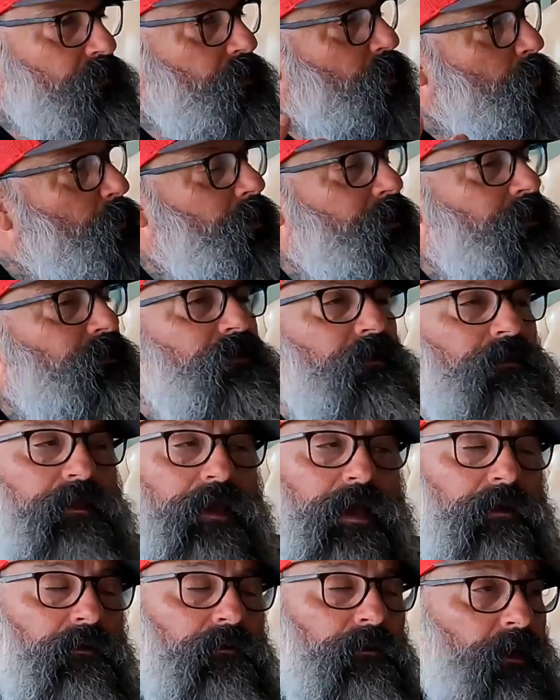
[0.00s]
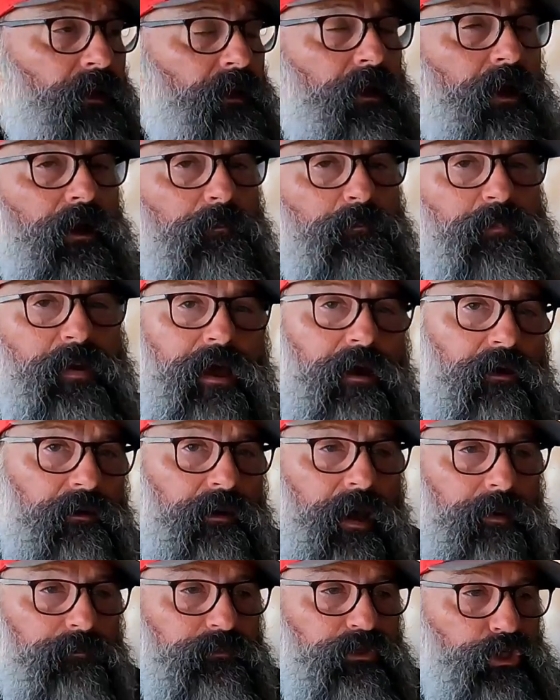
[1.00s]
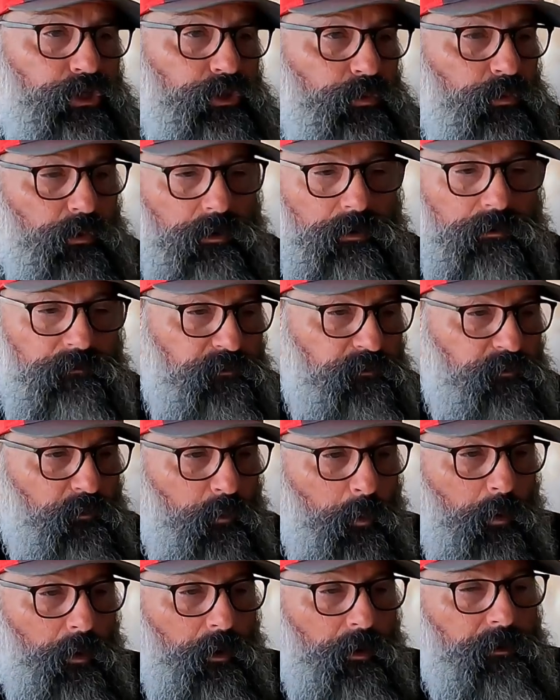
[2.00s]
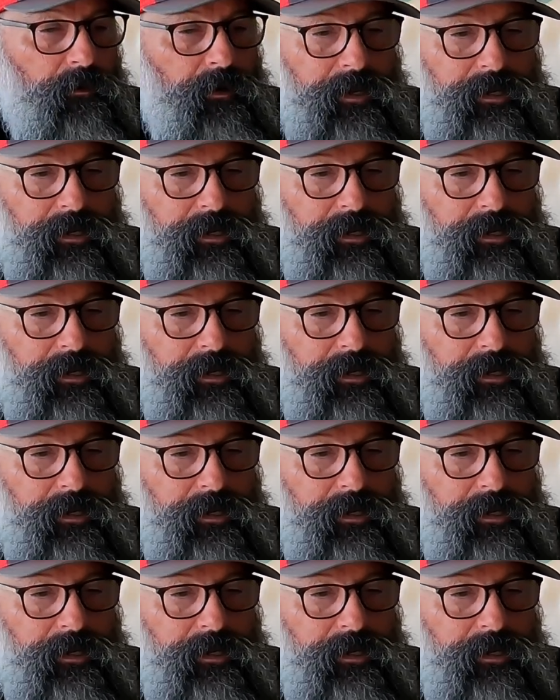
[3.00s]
know what it's about. I'm sure for